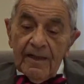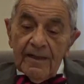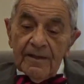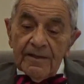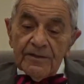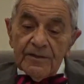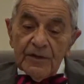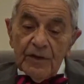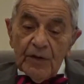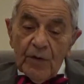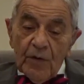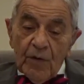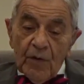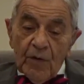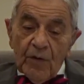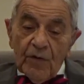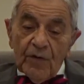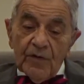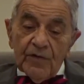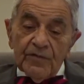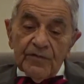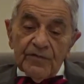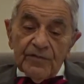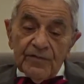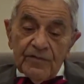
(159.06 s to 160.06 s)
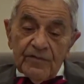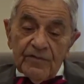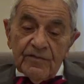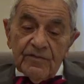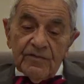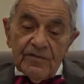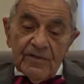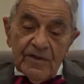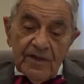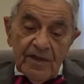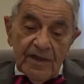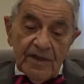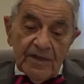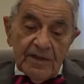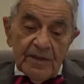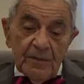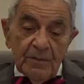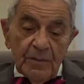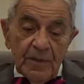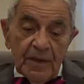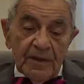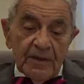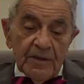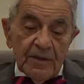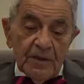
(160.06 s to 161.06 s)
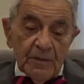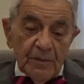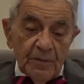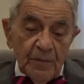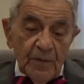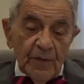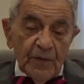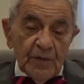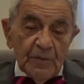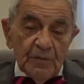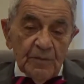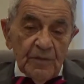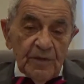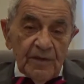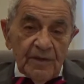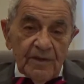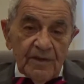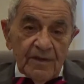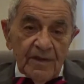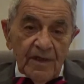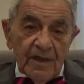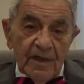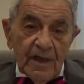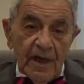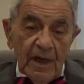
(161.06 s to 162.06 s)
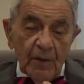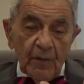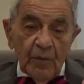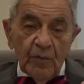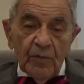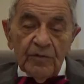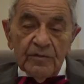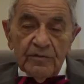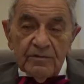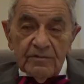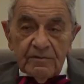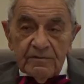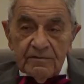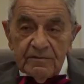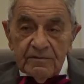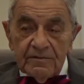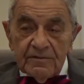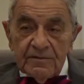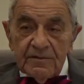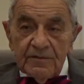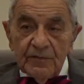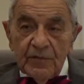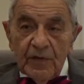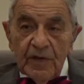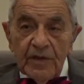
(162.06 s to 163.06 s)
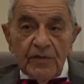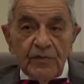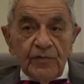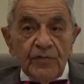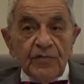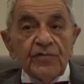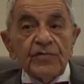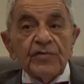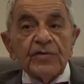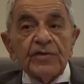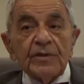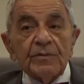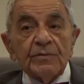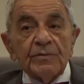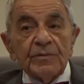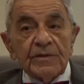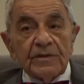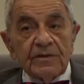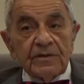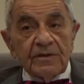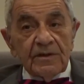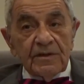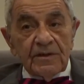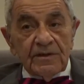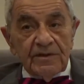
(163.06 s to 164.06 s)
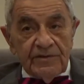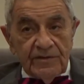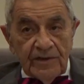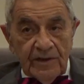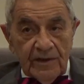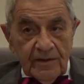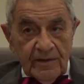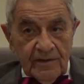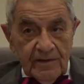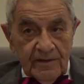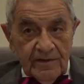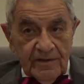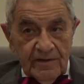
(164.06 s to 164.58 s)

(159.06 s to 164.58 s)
So the lady made an appointment, and I went to see Mr. Sheikh.